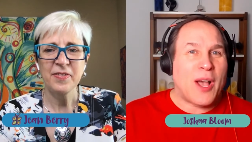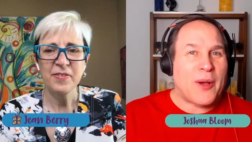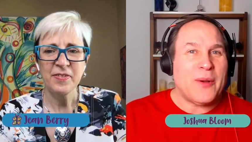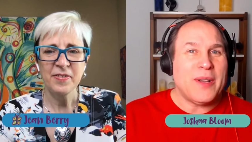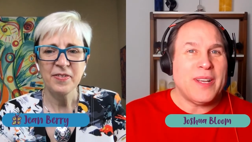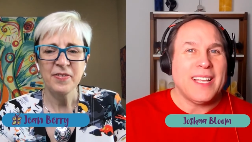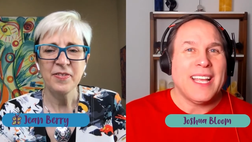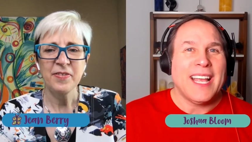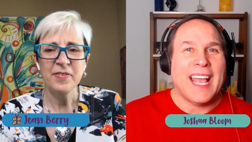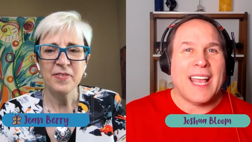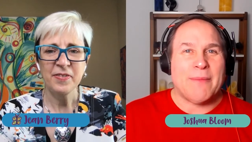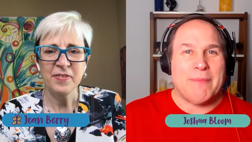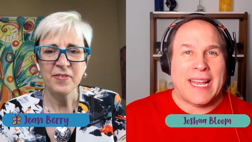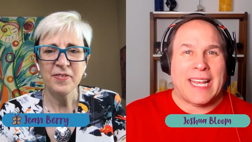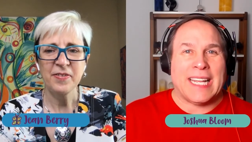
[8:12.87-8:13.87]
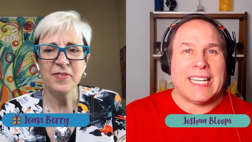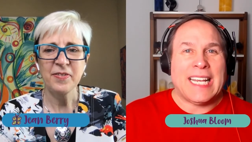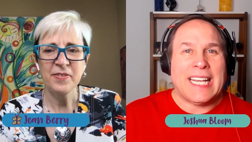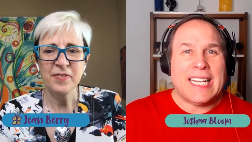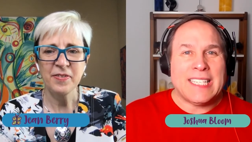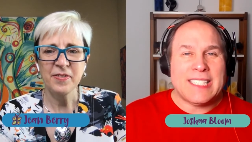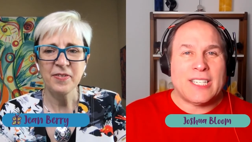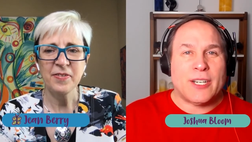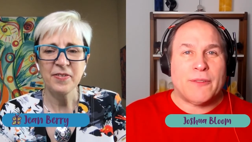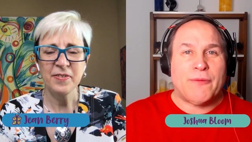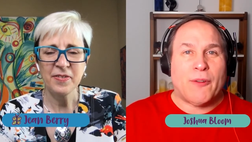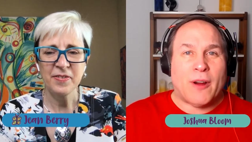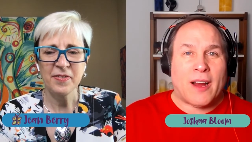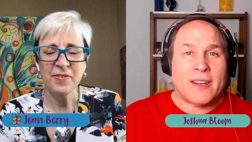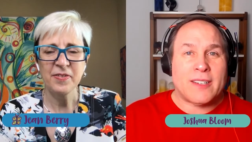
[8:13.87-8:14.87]
Speaker 1: go and make it easier
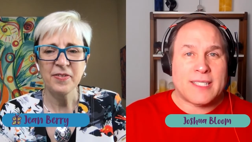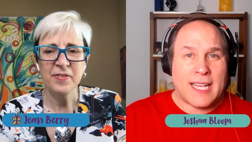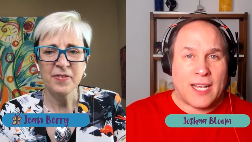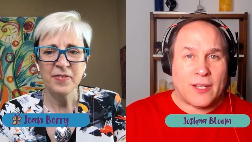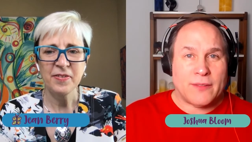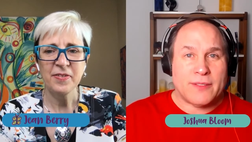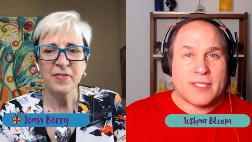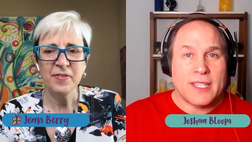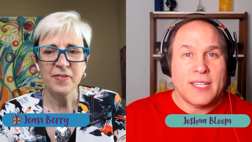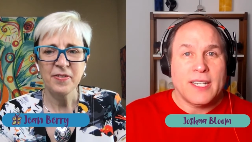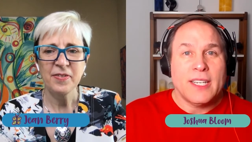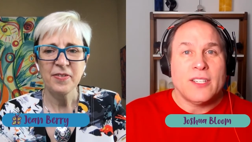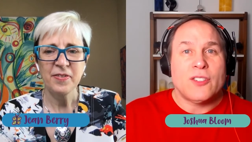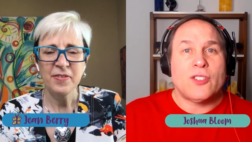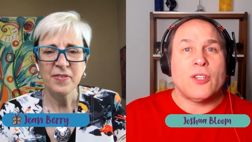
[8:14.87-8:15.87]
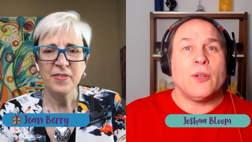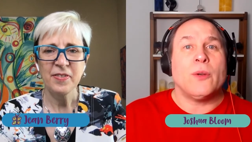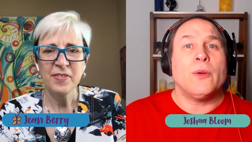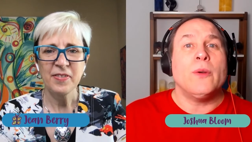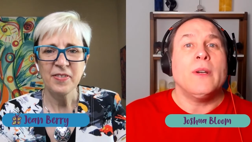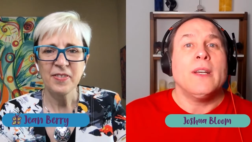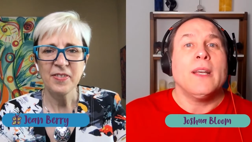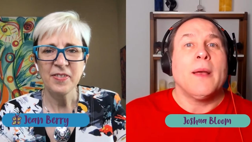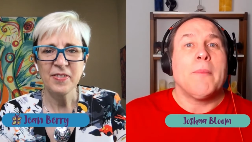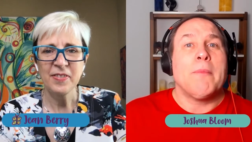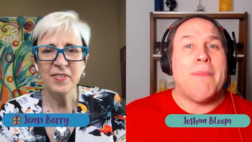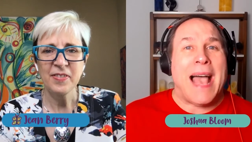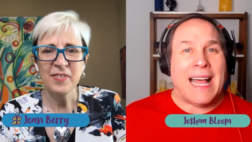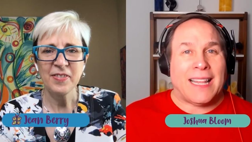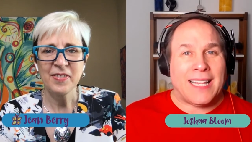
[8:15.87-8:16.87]
for ourselves to
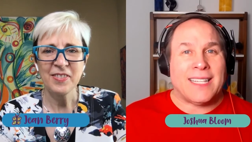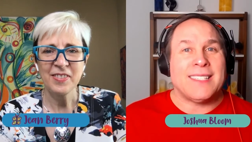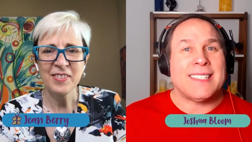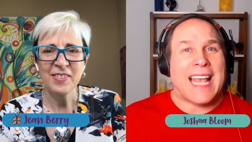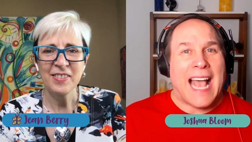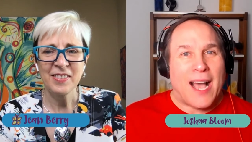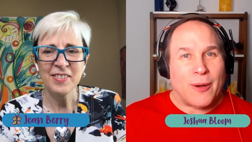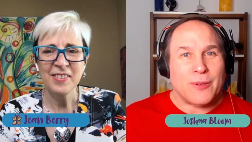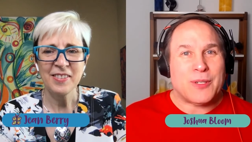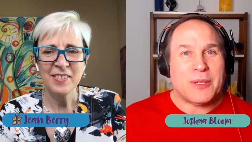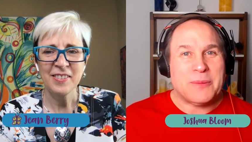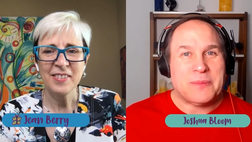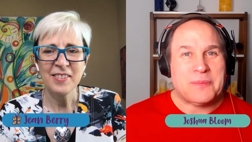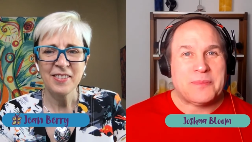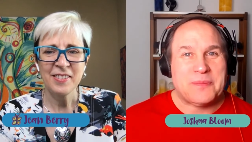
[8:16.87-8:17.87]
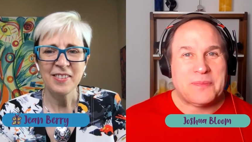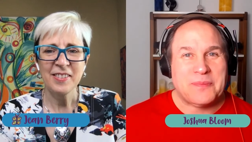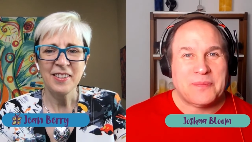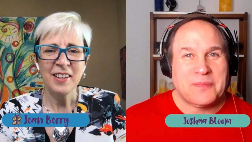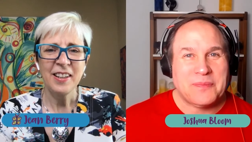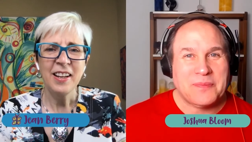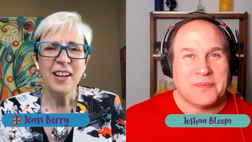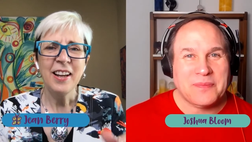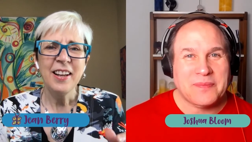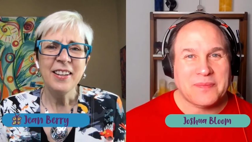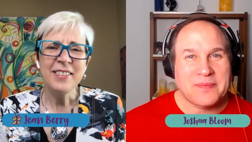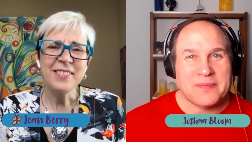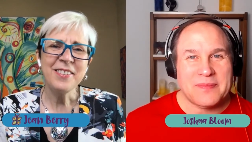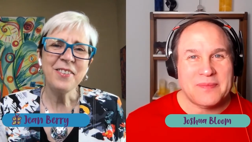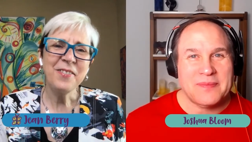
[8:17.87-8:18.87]
balance out.
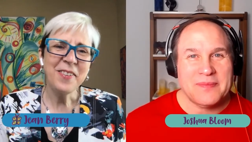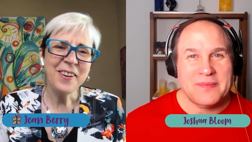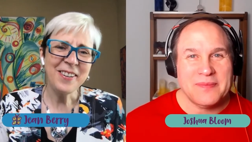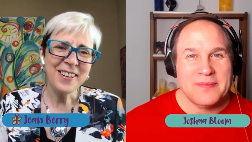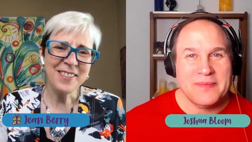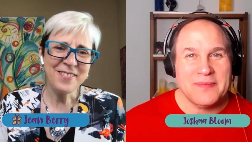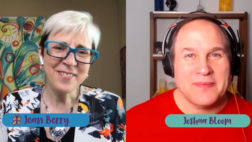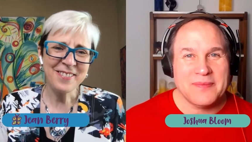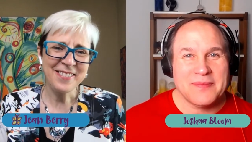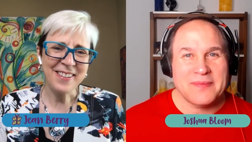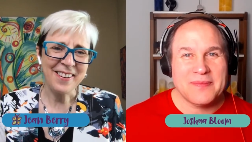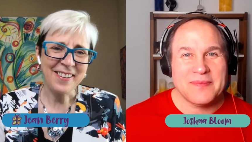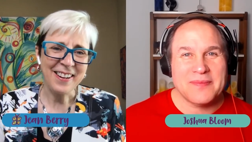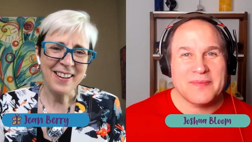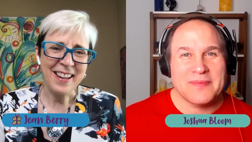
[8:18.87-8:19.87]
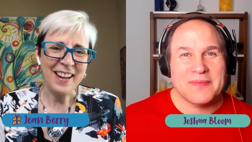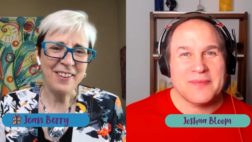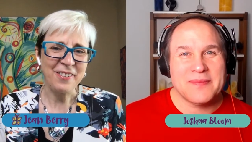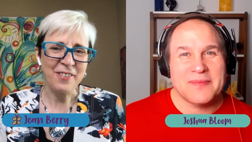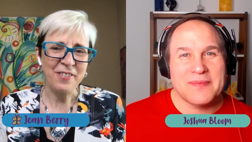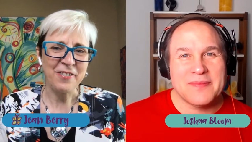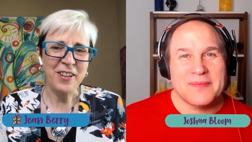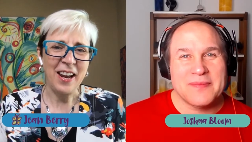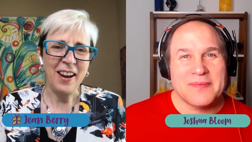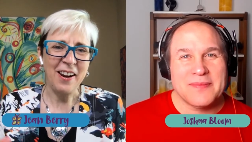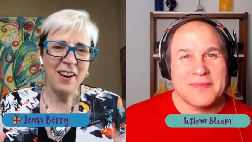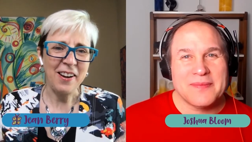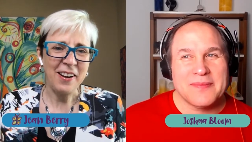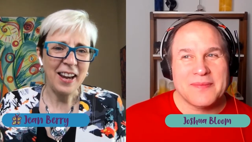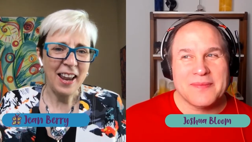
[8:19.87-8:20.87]
Speaker 2: So where did you start on that
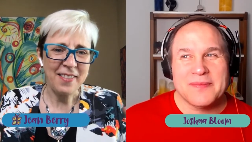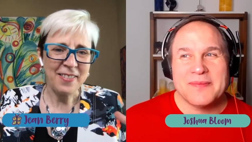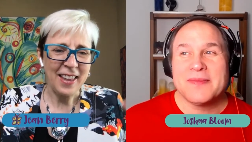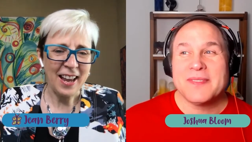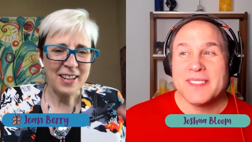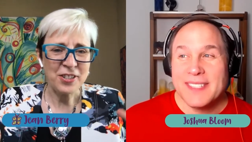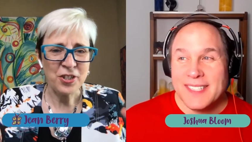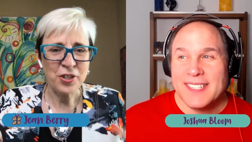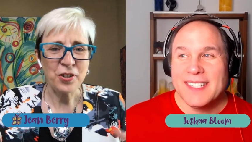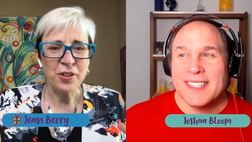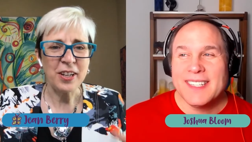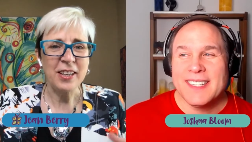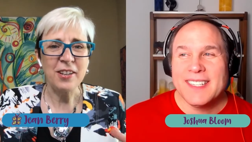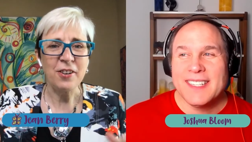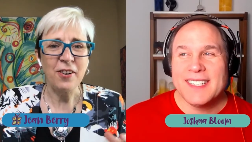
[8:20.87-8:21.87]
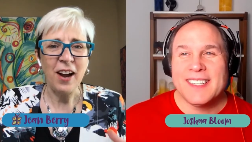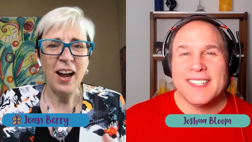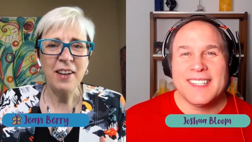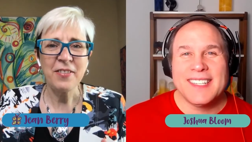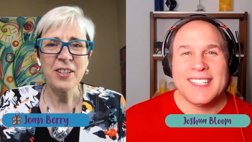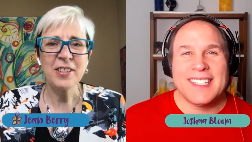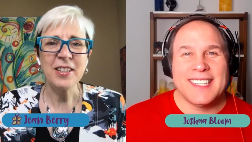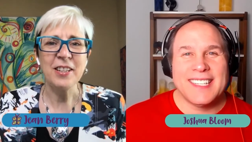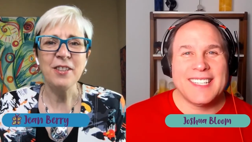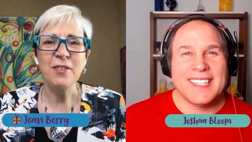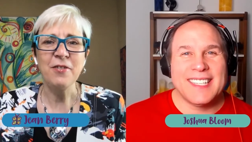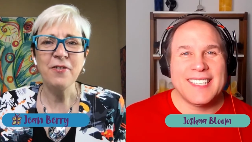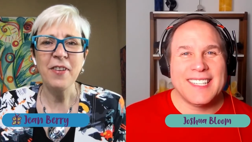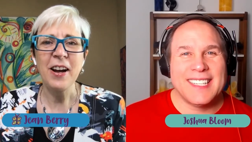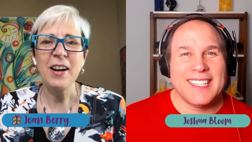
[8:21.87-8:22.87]
eh, that journey? You know, obviously
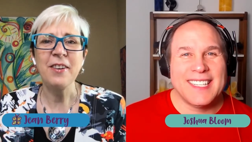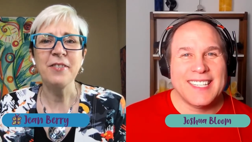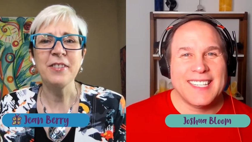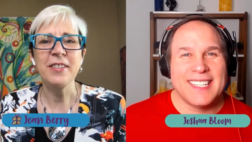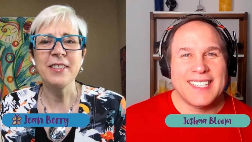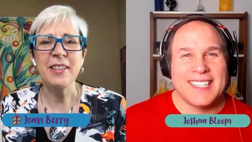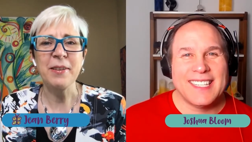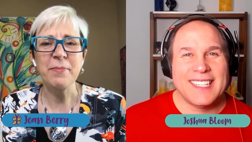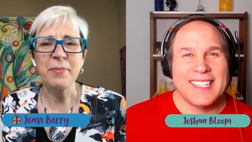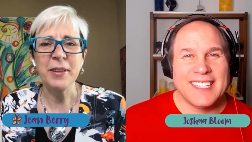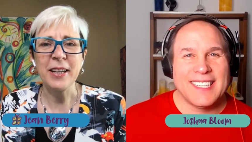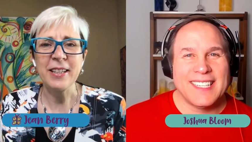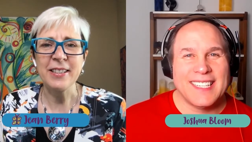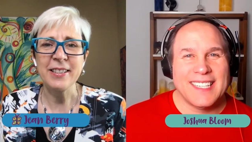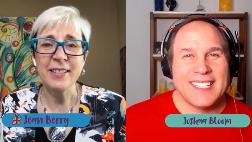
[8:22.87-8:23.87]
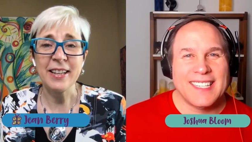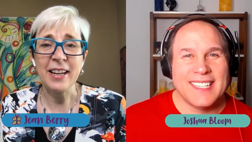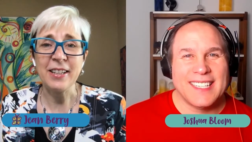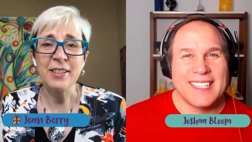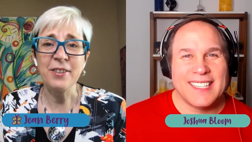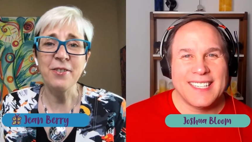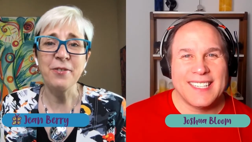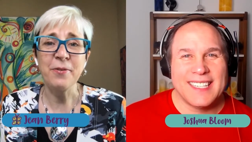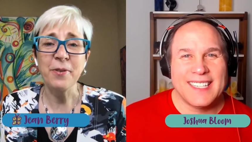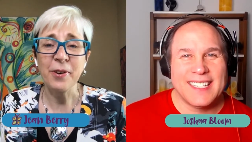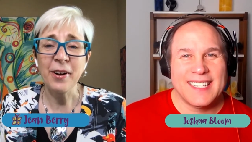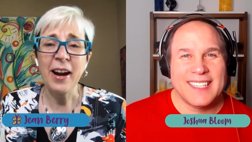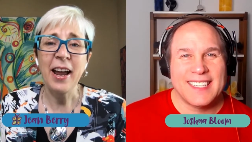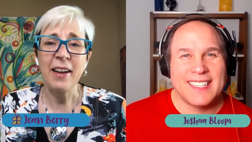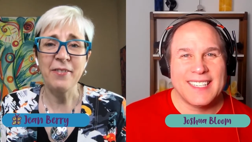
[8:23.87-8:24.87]
you found some places that you were